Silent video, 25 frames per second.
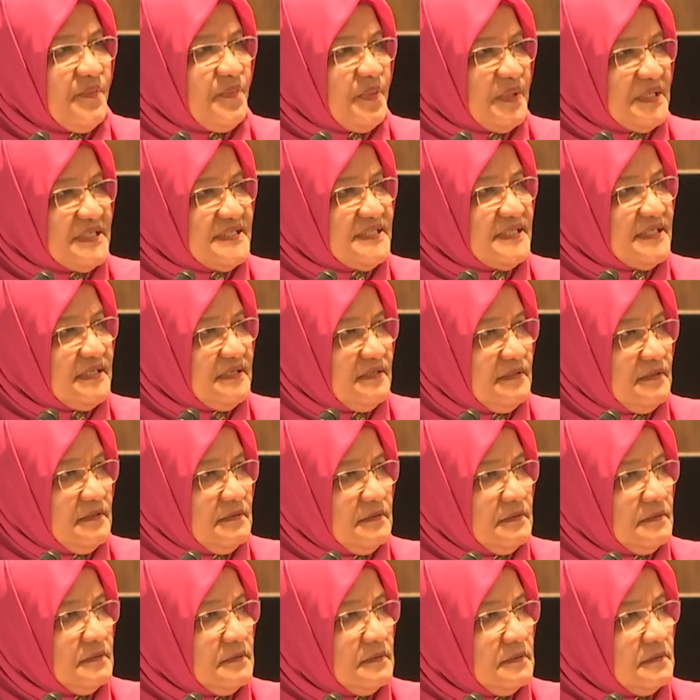person
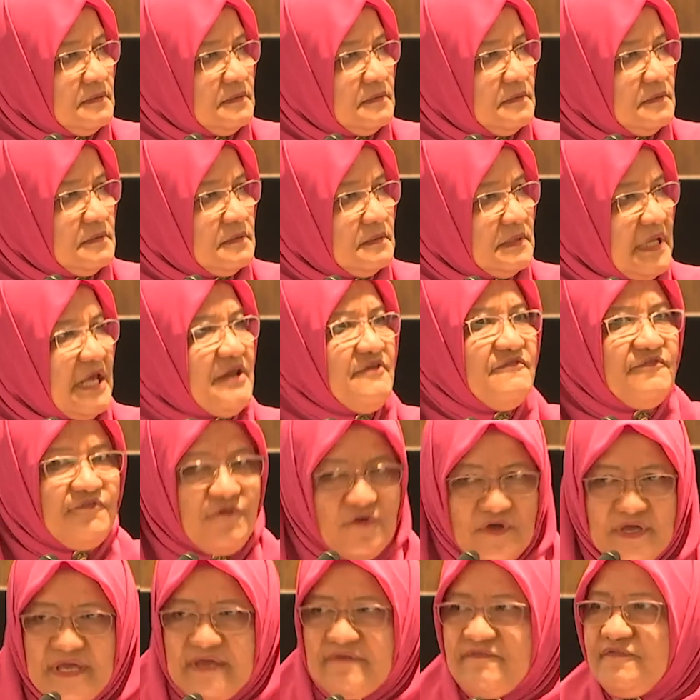and
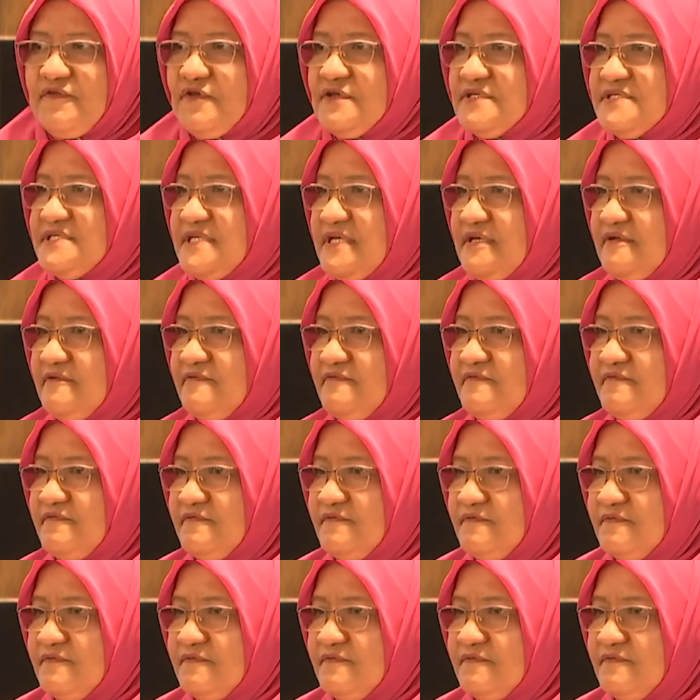forgive yourself.